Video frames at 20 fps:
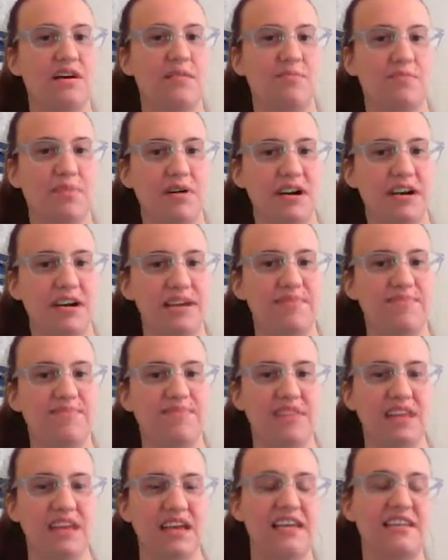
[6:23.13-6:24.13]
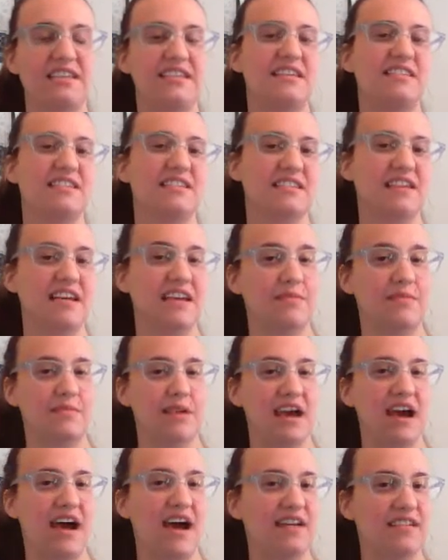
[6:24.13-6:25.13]
But it doesn't take
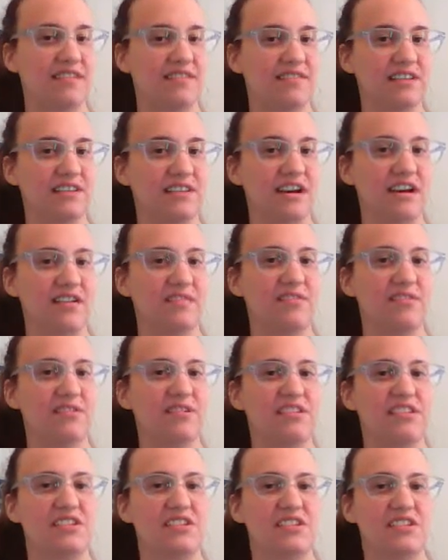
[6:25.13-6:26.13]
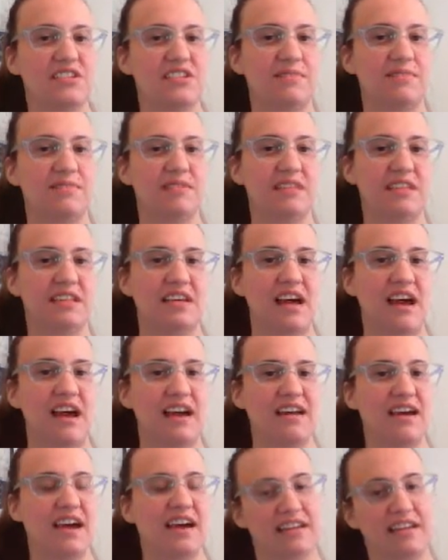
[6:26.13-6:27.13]
me out of the novel. It's just something that I
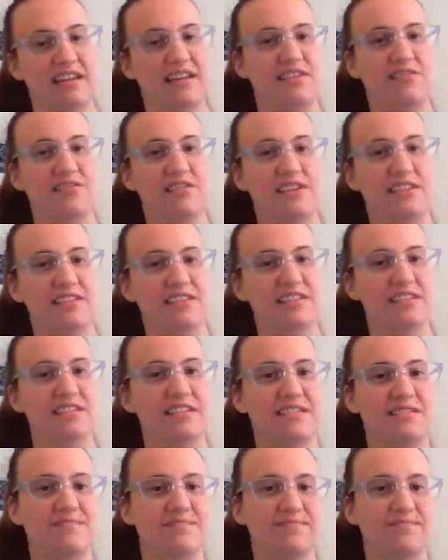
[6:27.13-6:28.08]
kind of noticed.